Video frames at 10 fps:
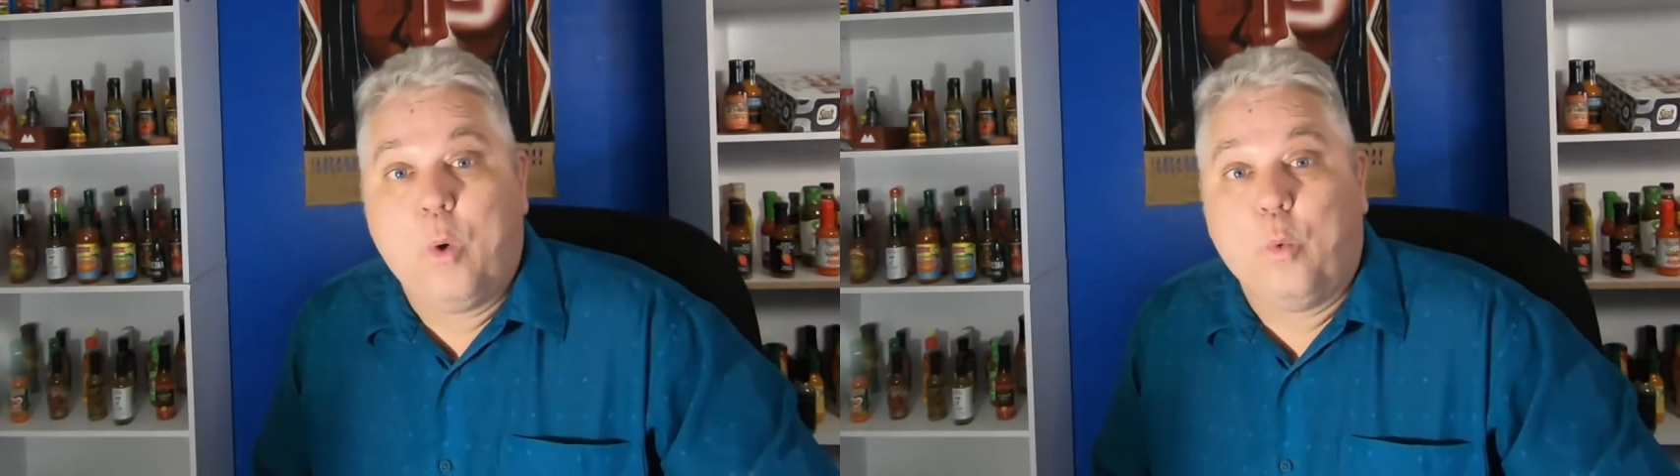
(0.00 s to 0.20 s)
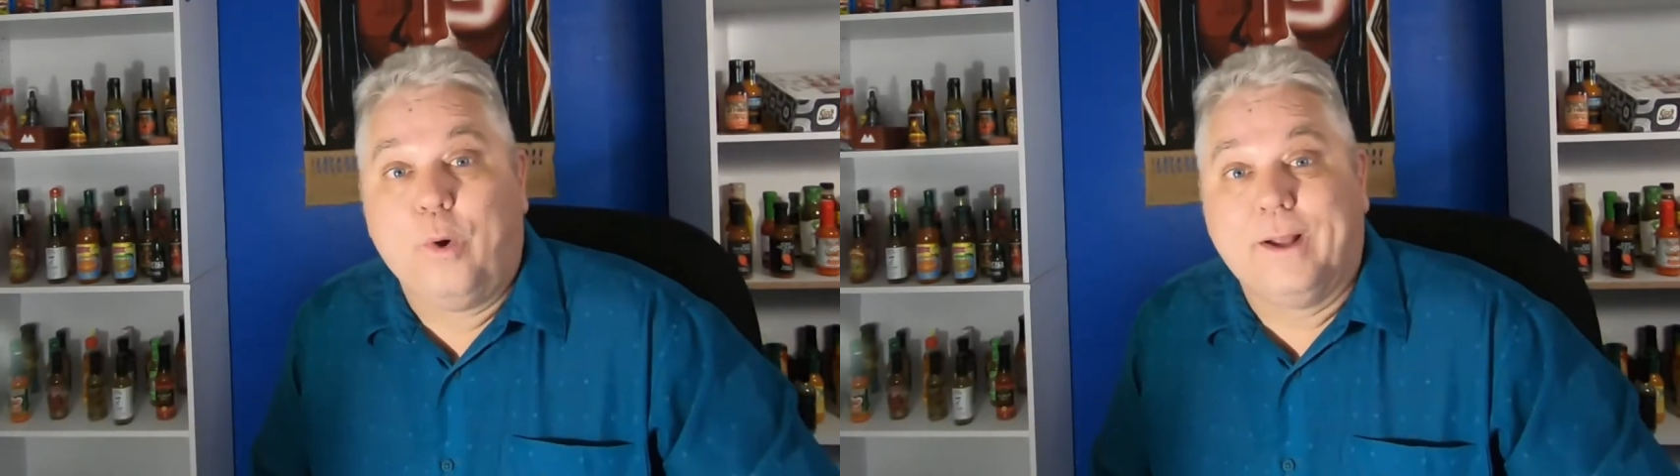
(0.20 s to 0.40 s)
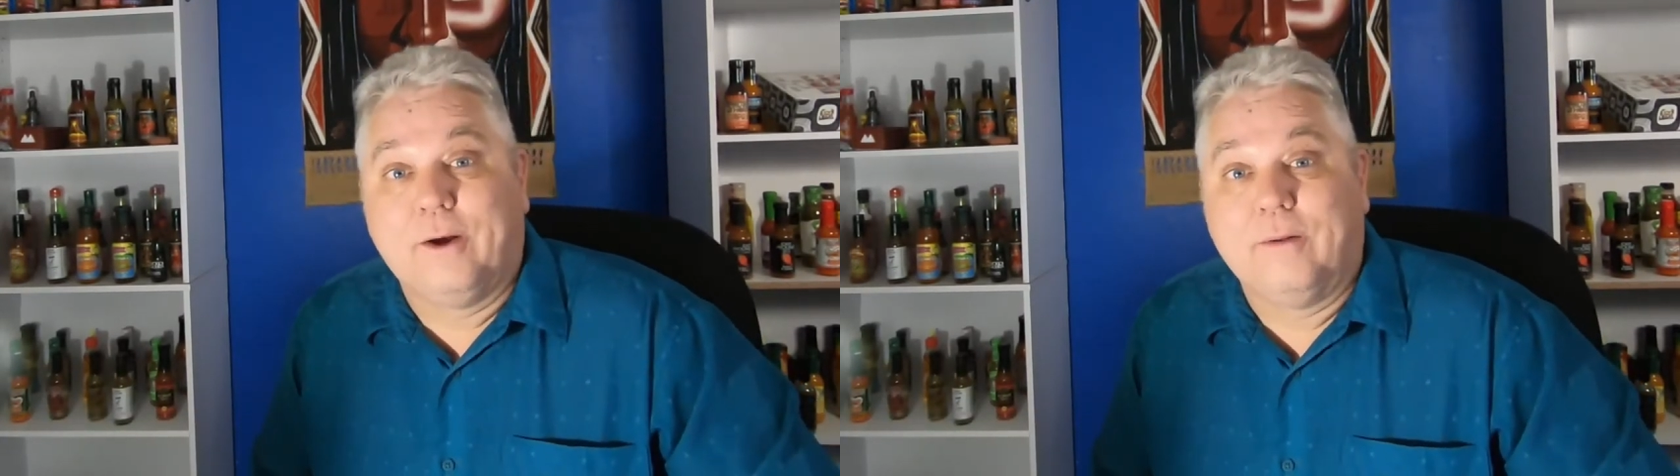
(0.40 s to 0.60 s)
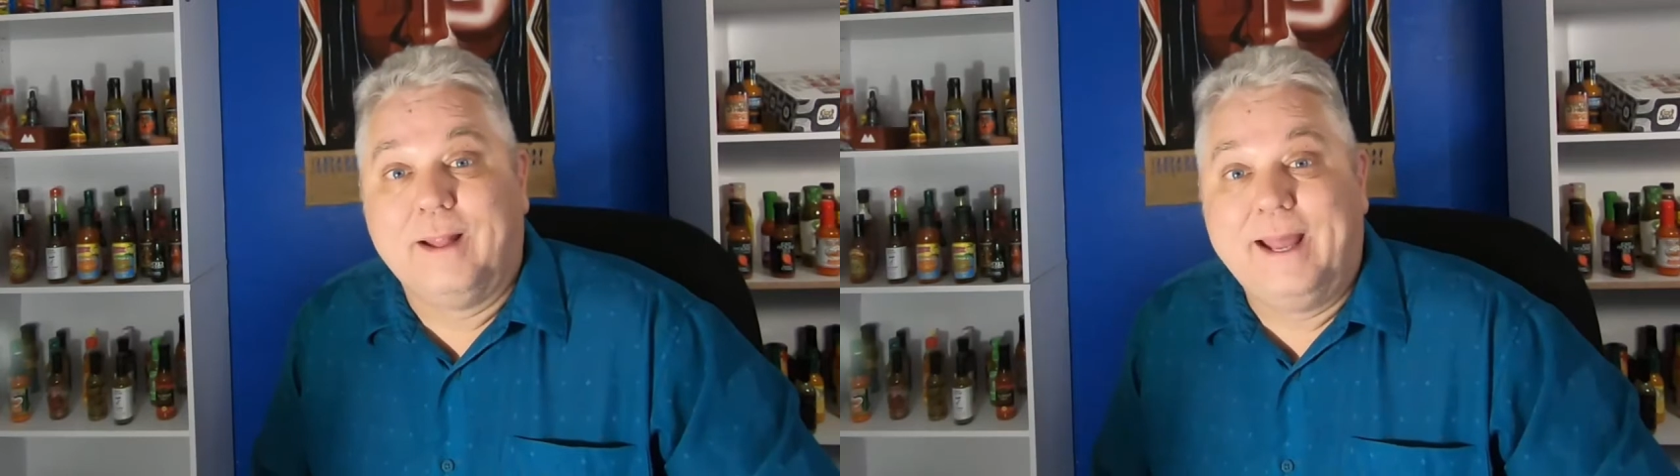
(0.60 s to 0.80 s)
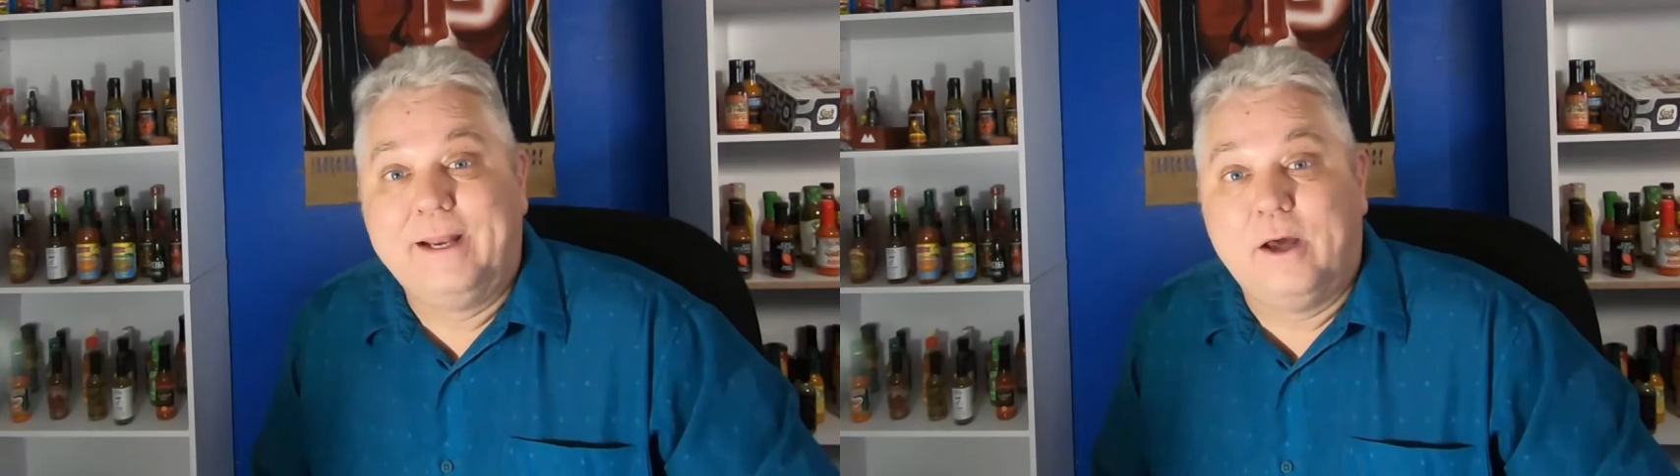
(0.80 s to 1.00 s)
Rick
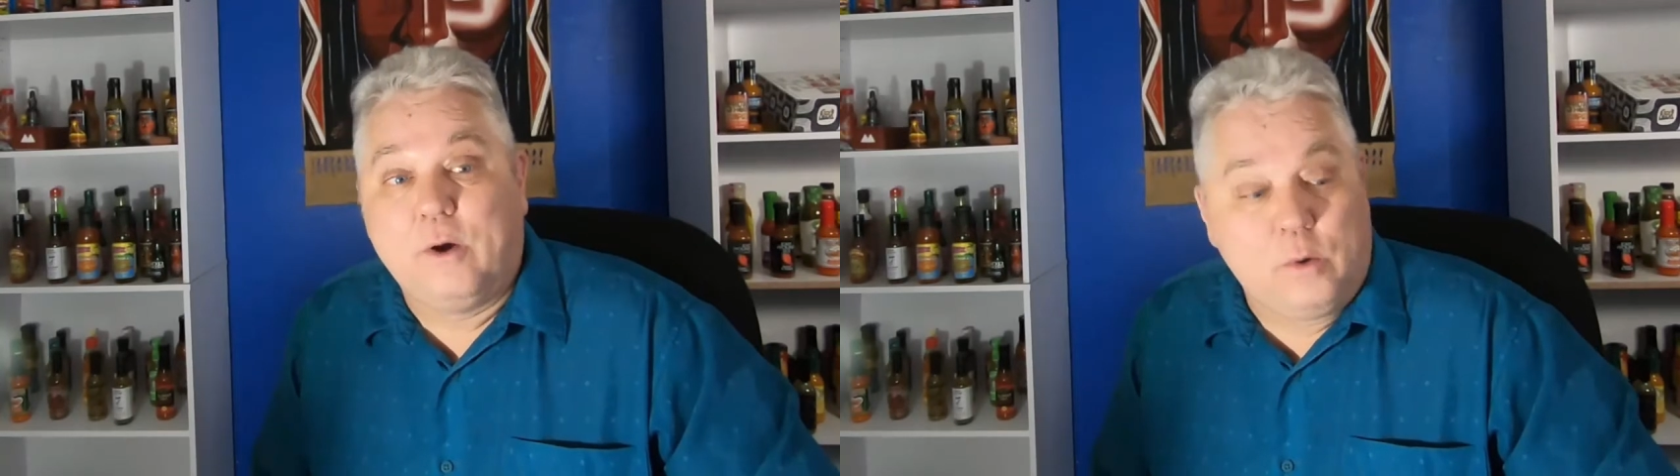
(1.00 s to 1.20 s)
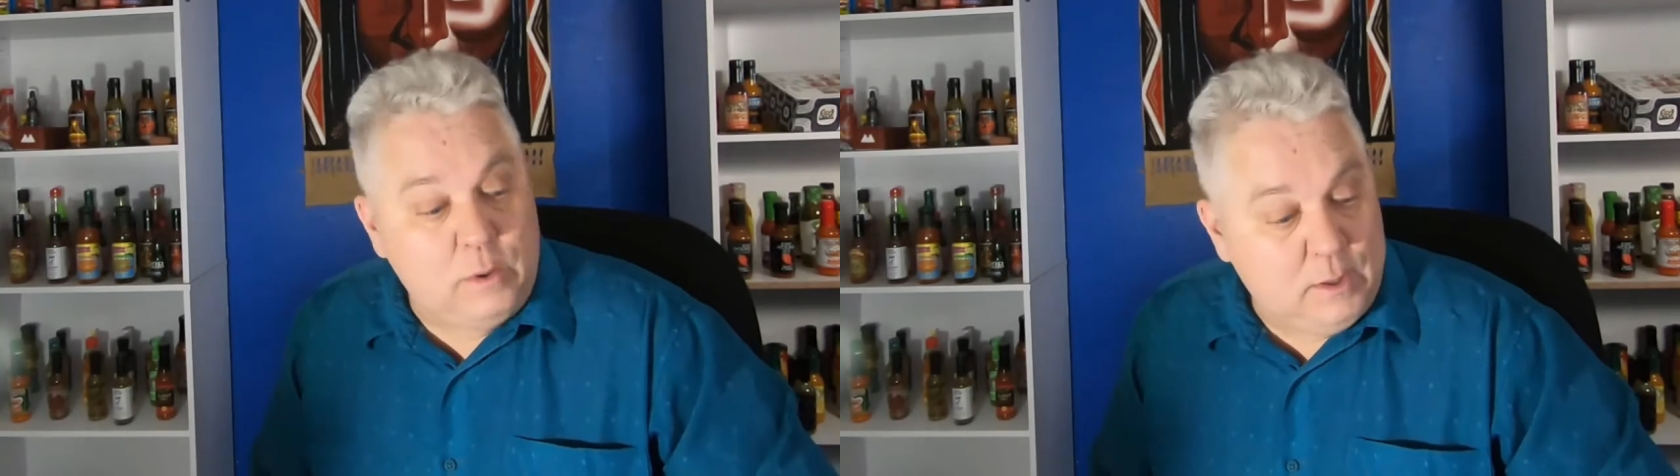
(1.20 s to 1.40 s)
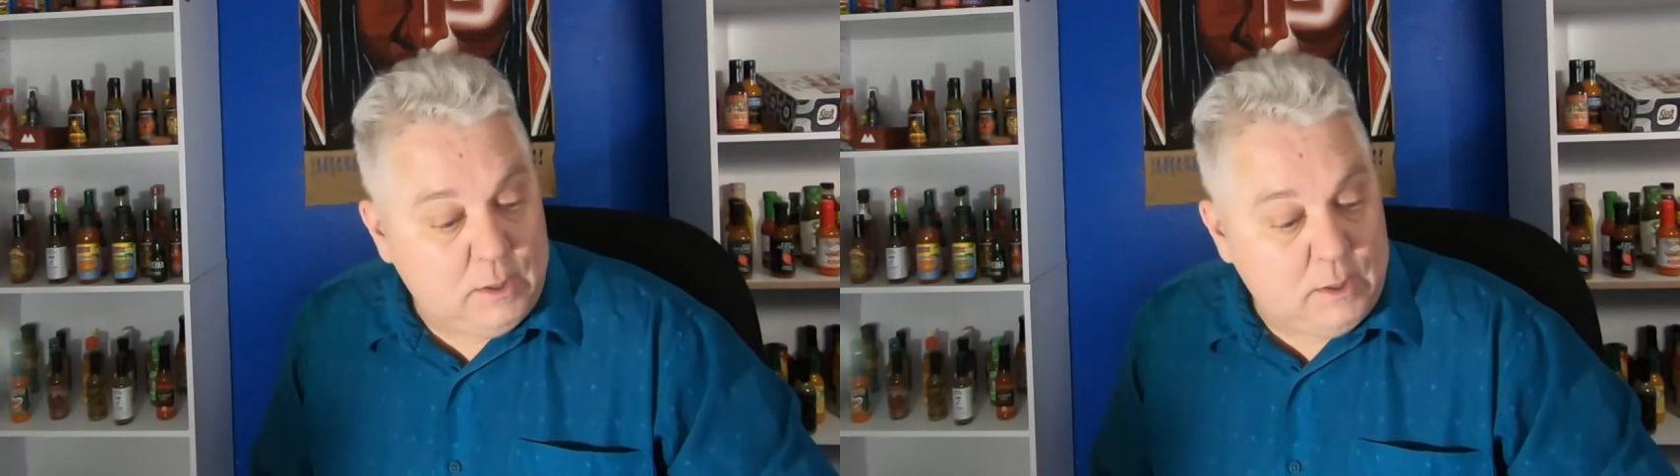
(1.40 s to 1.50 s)
Orlando,